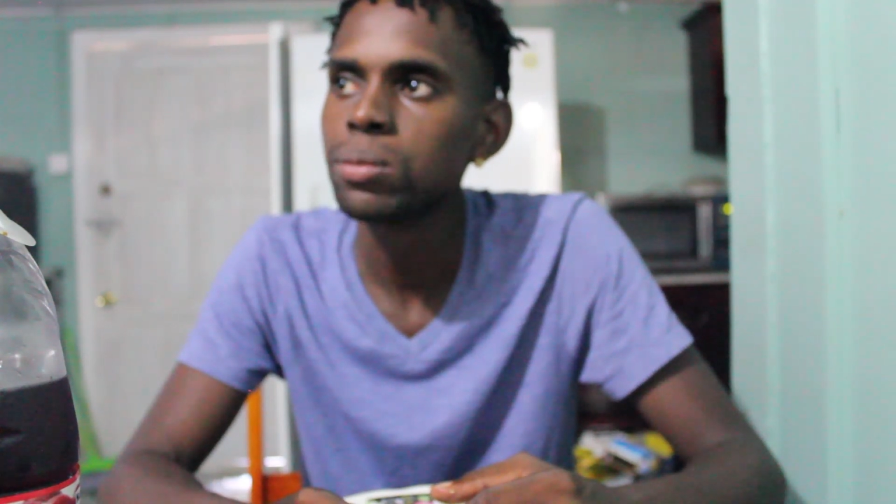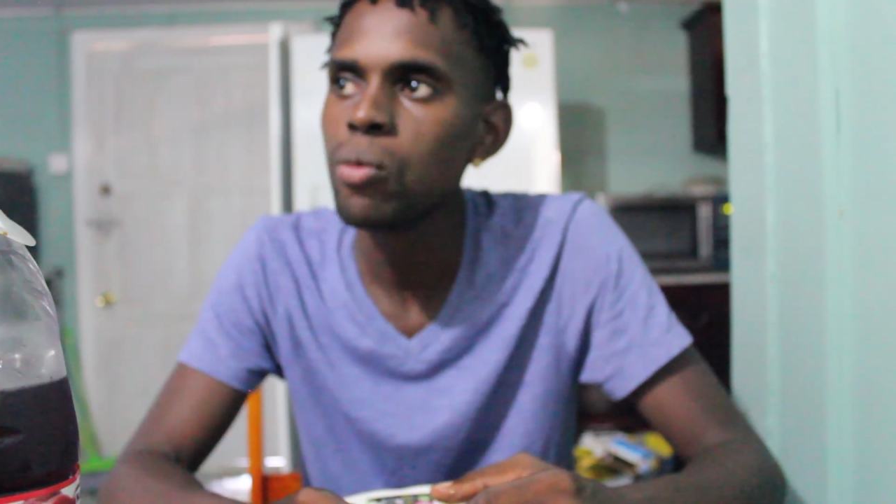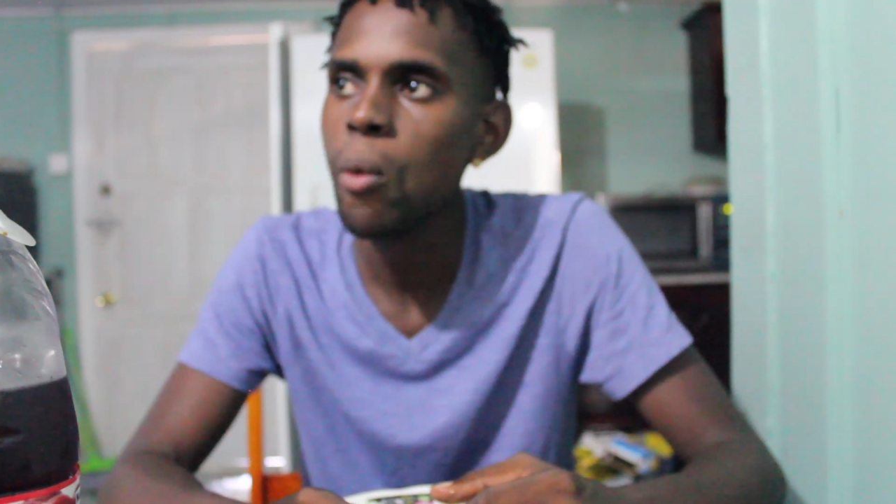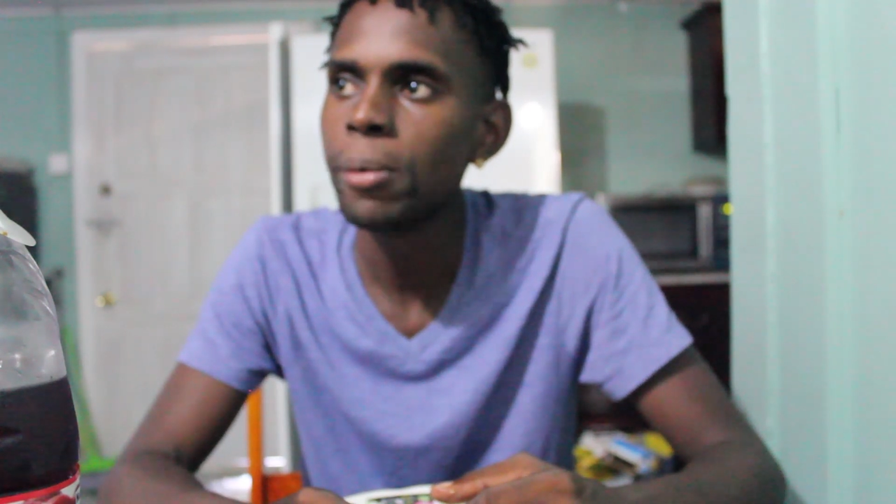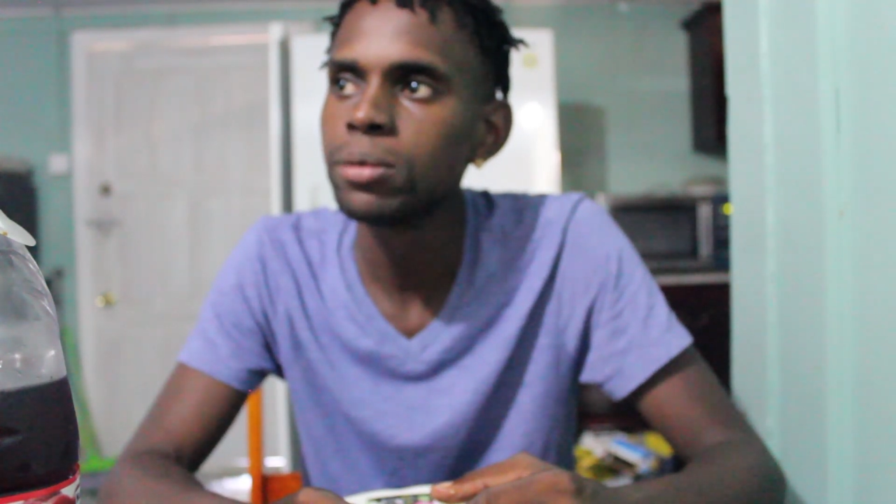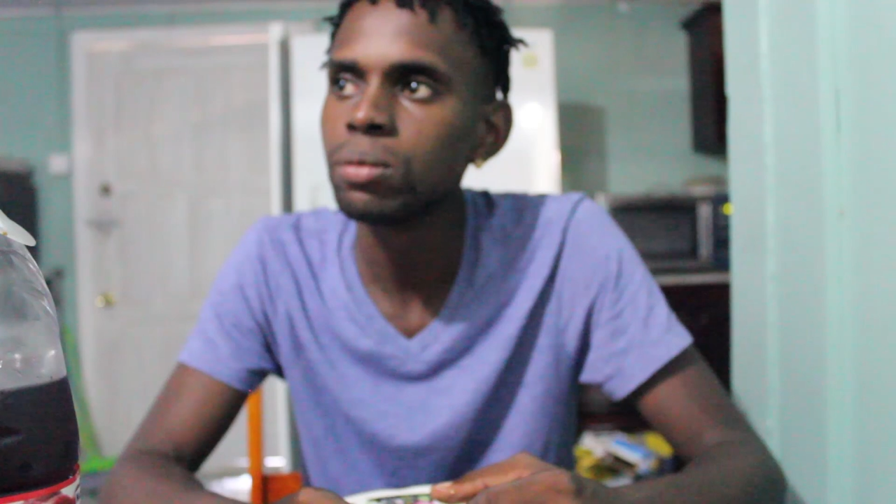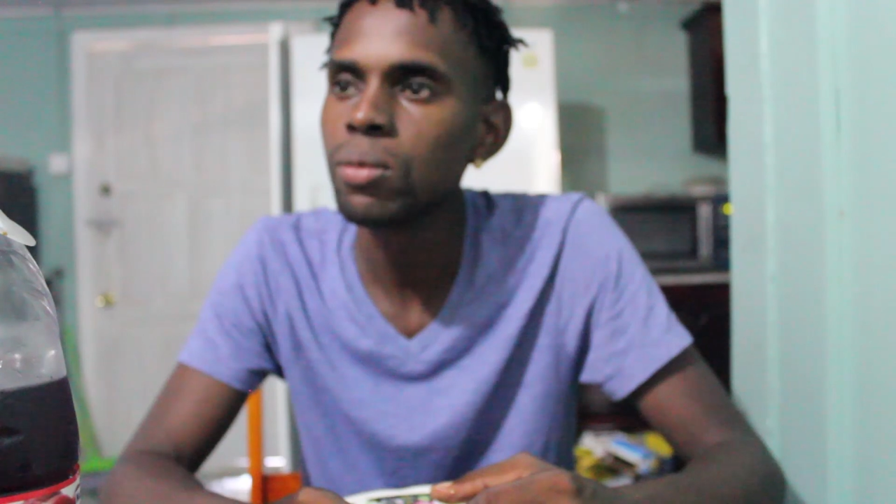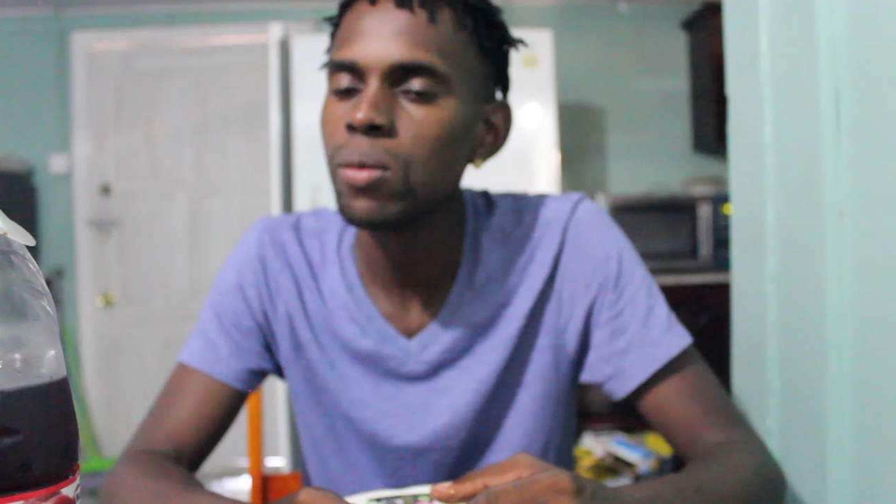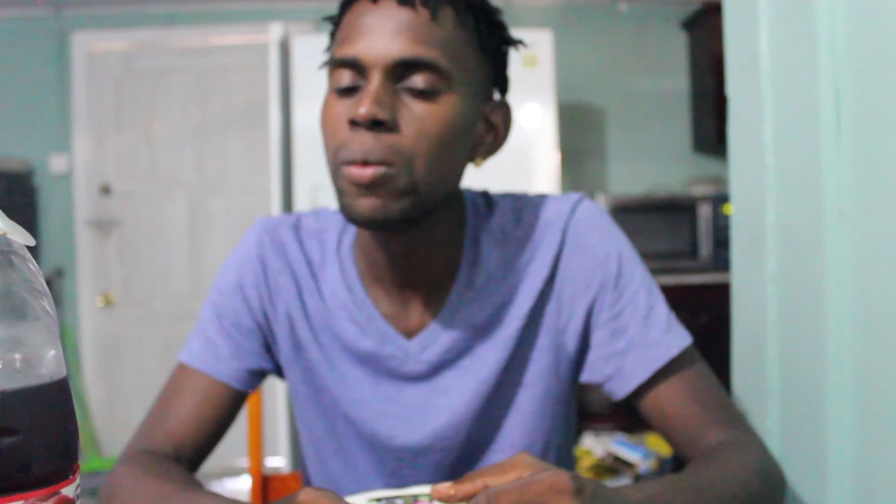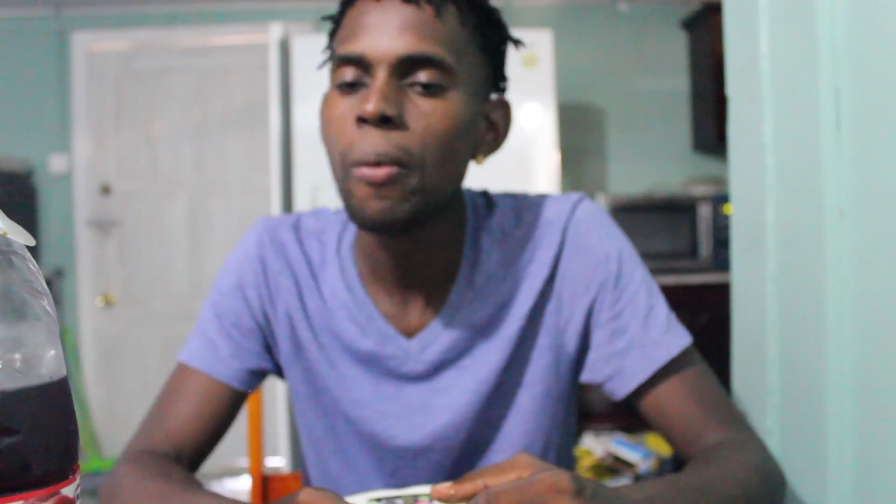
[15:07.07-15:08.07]
love.
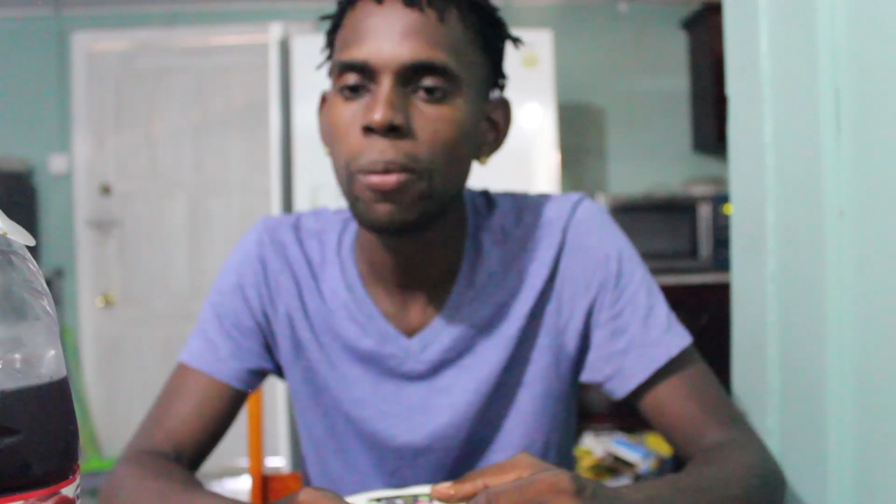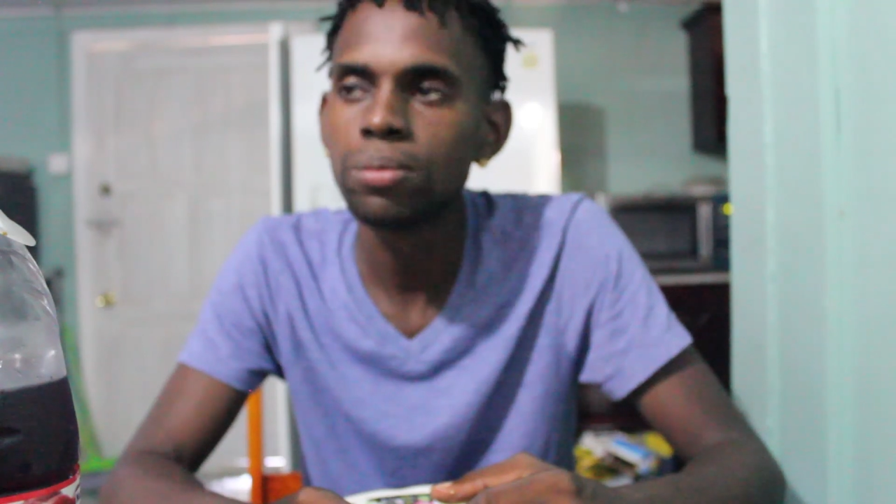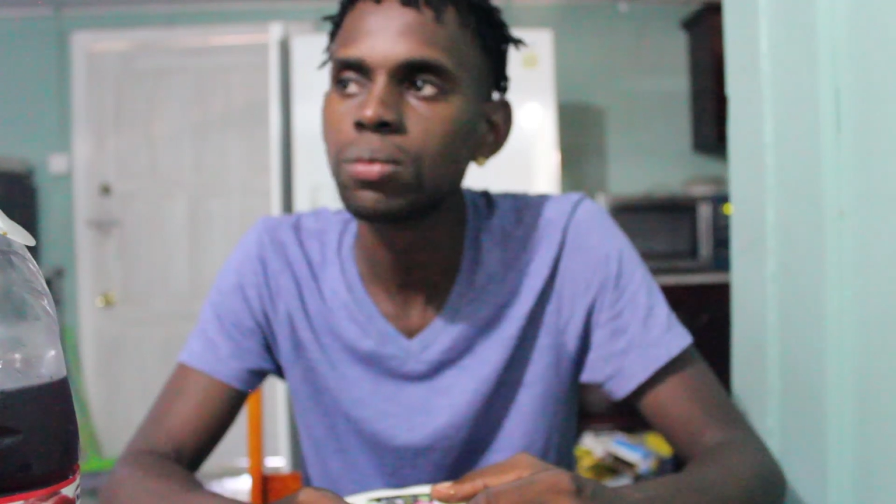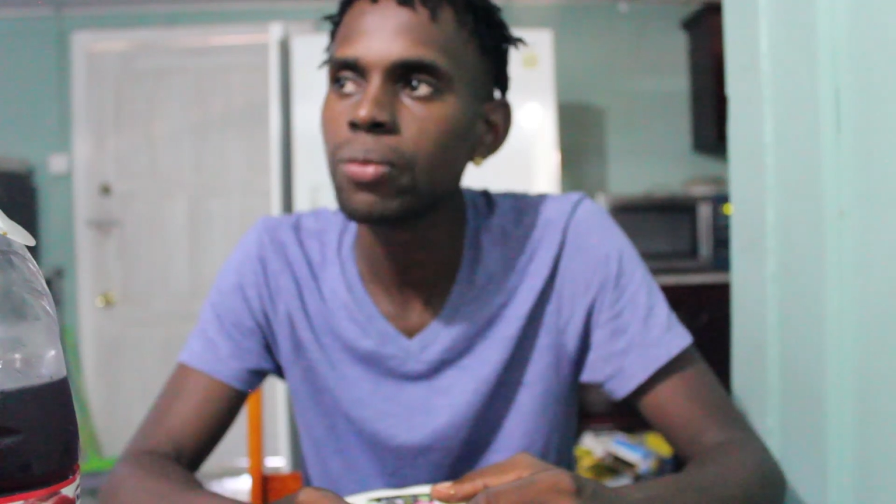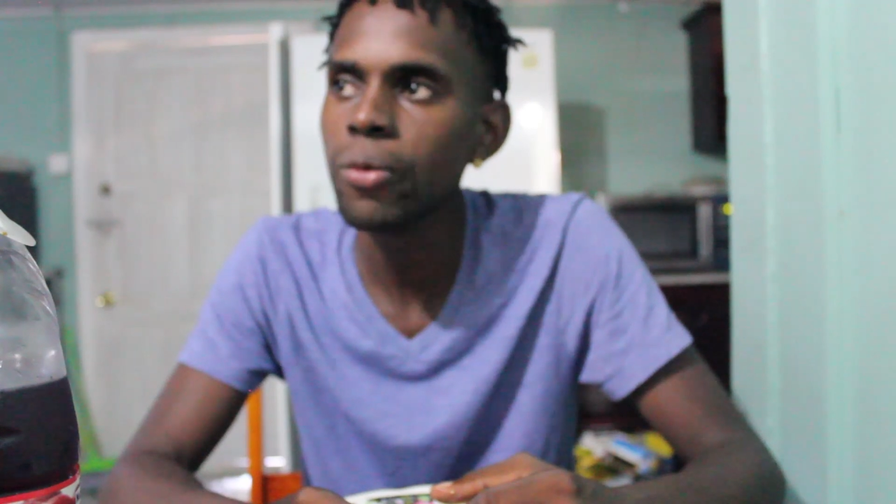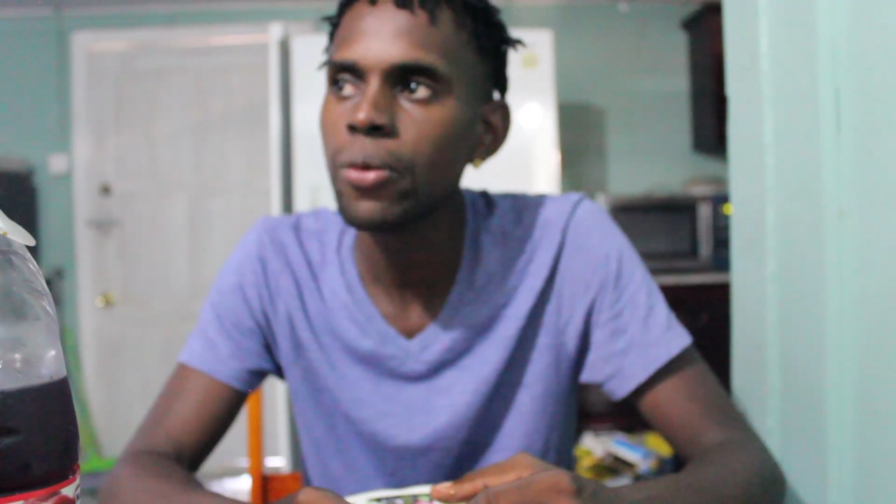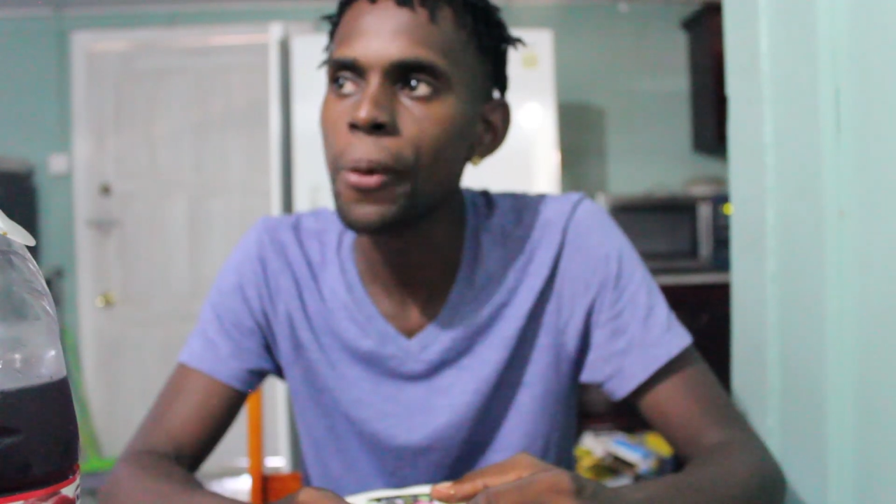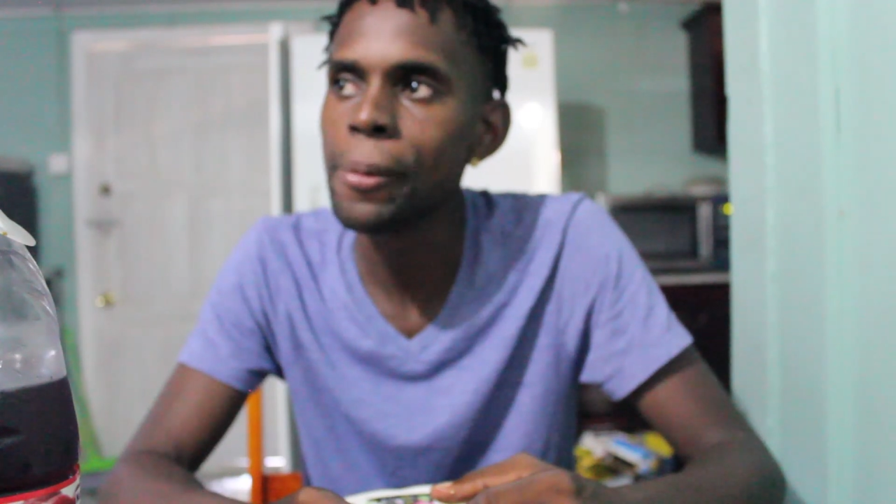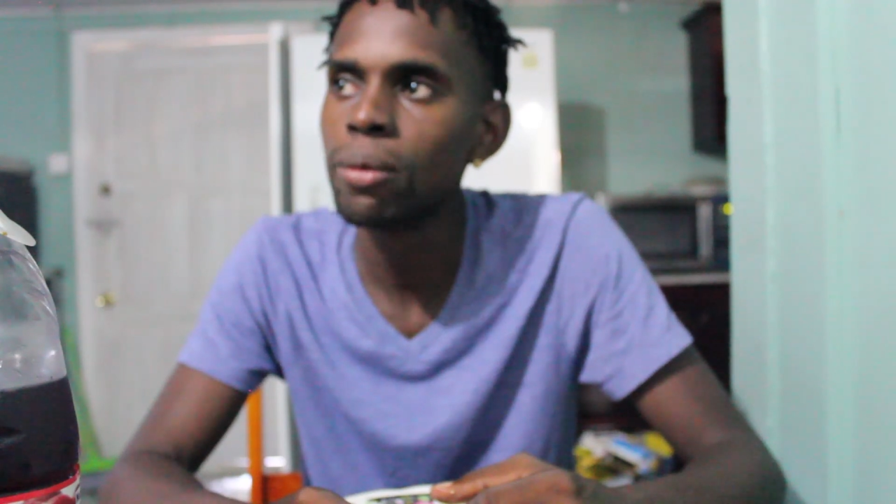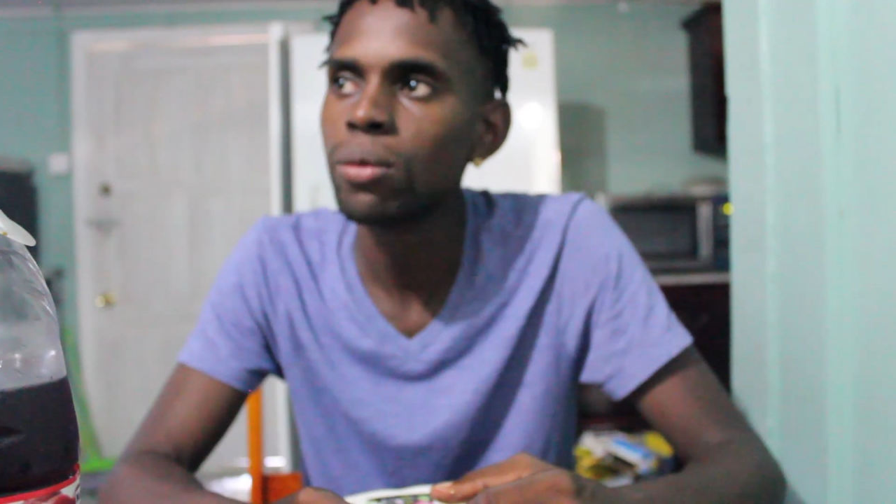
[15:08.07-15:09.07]
And